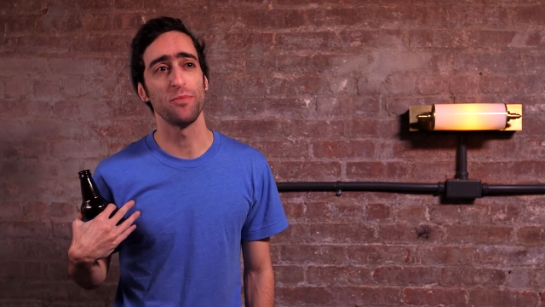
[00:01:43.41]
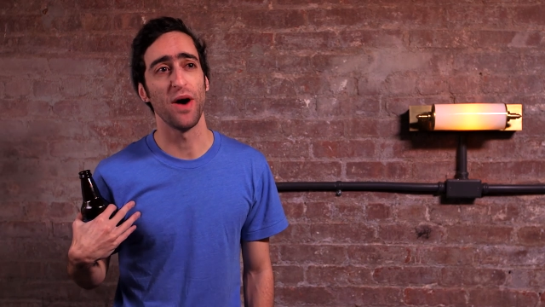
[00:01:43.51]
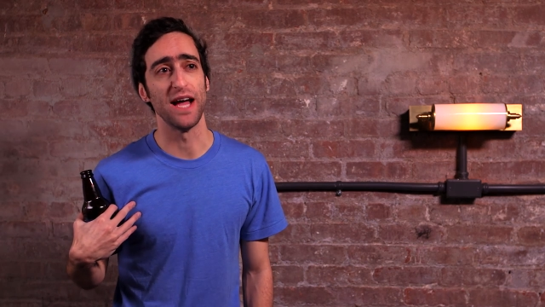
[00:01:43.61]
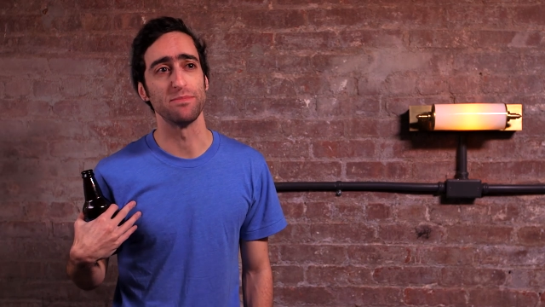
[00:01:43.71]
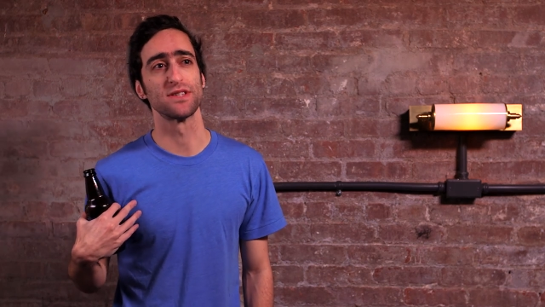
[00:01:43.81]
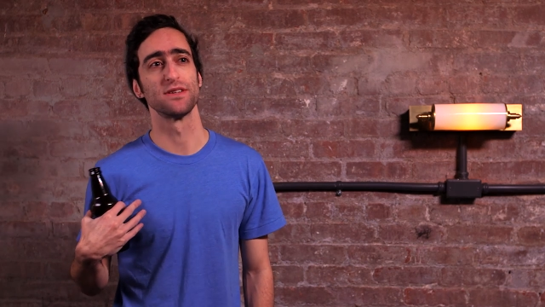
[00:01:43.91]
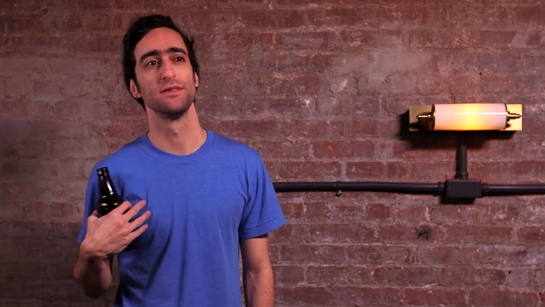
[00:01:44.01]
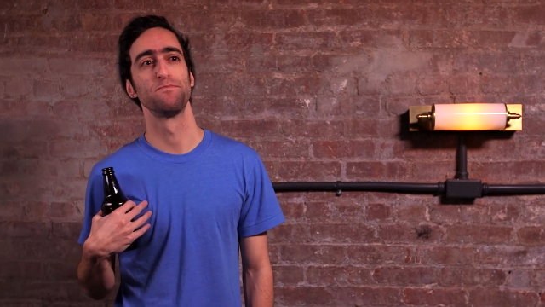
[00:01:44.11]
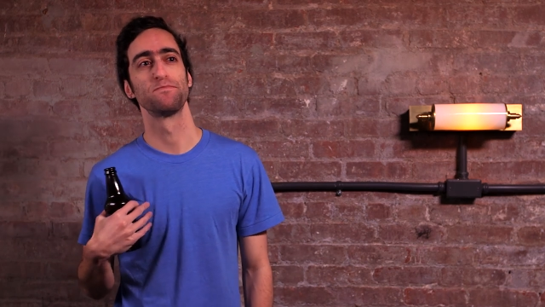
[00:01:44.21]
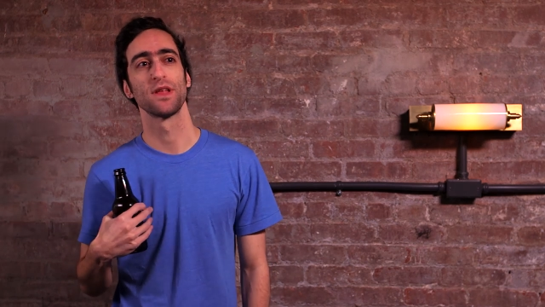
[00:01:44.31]
Pipes,
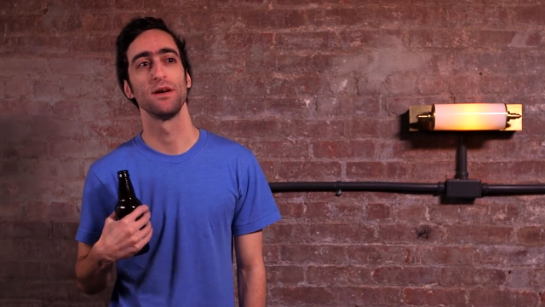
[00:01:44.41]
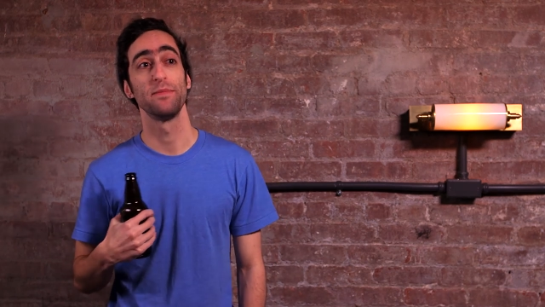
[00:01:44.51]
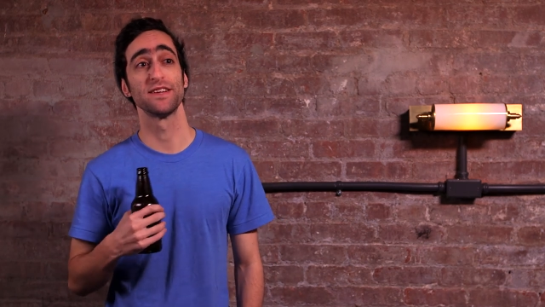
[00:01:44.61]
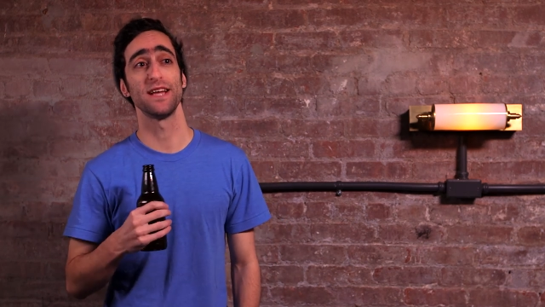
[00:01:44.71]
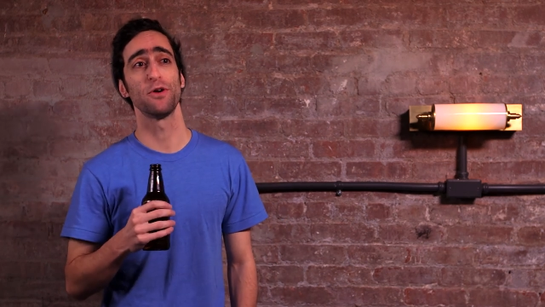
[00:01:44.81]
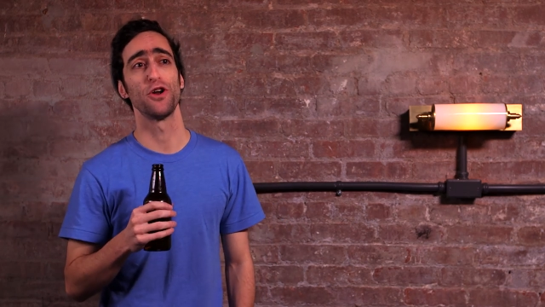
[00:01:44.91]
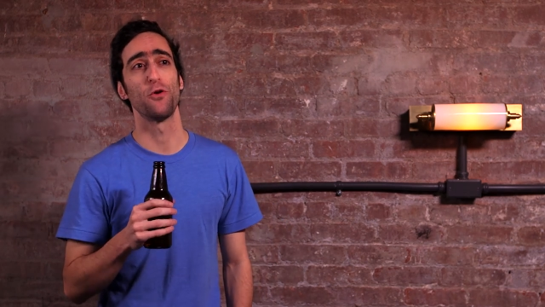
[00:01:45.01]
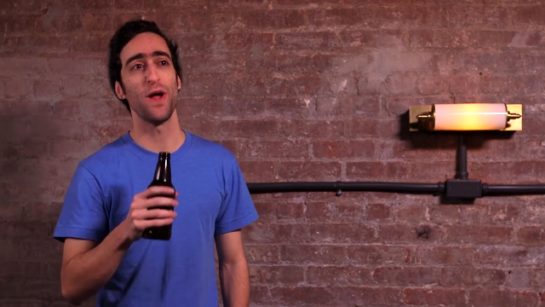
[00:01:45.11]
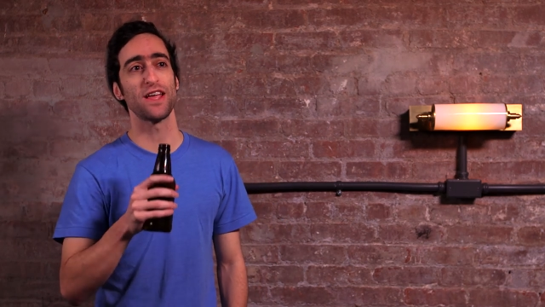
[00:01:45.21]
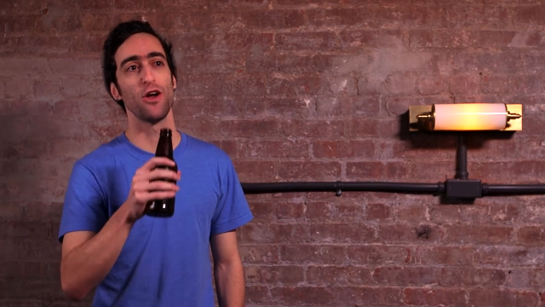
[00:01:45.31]
because I'm gonna
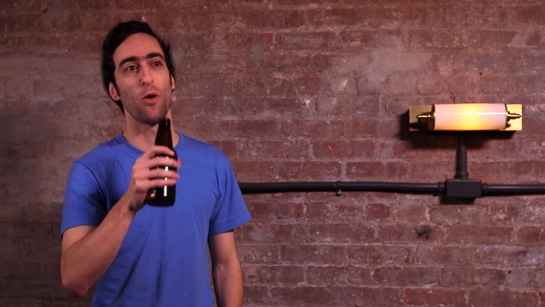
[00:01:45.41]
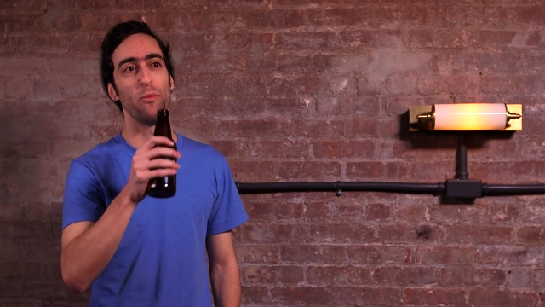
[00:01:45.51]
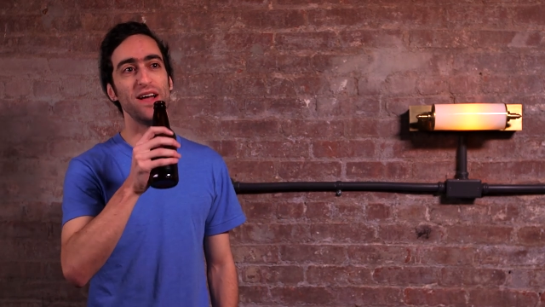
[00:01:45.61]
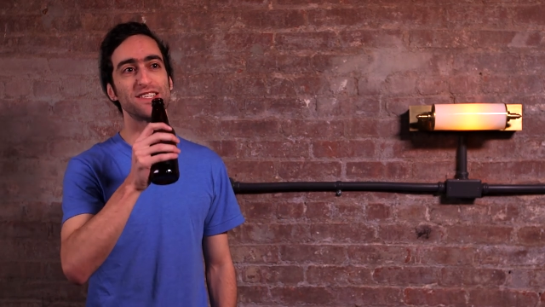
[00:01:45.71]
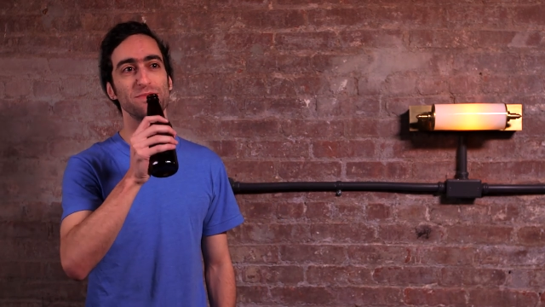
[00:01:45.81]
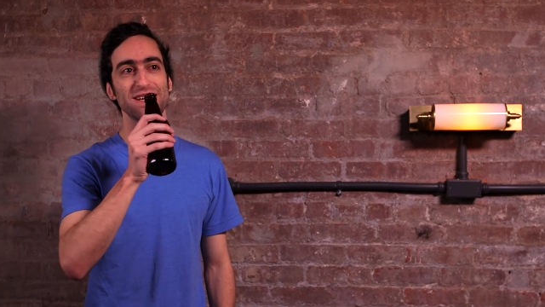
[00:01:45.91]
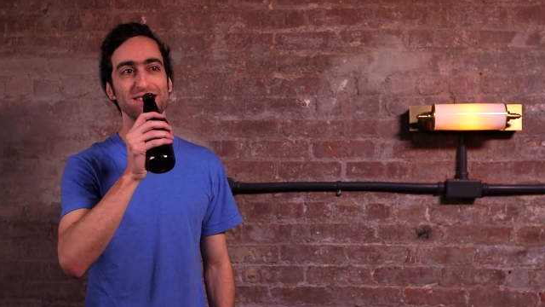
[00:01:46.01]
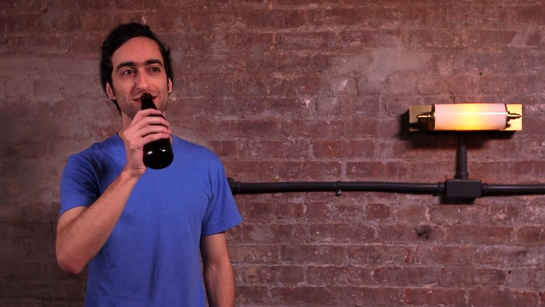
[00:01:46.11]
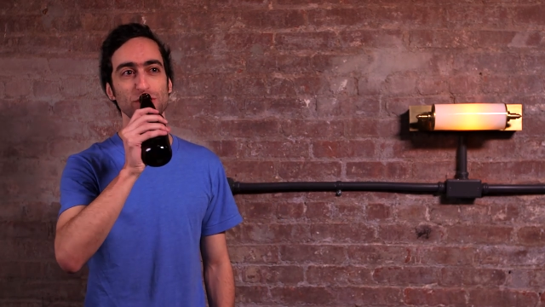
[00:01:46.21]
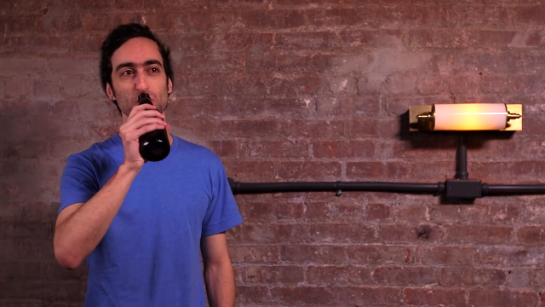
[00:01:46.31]
wreck your basement.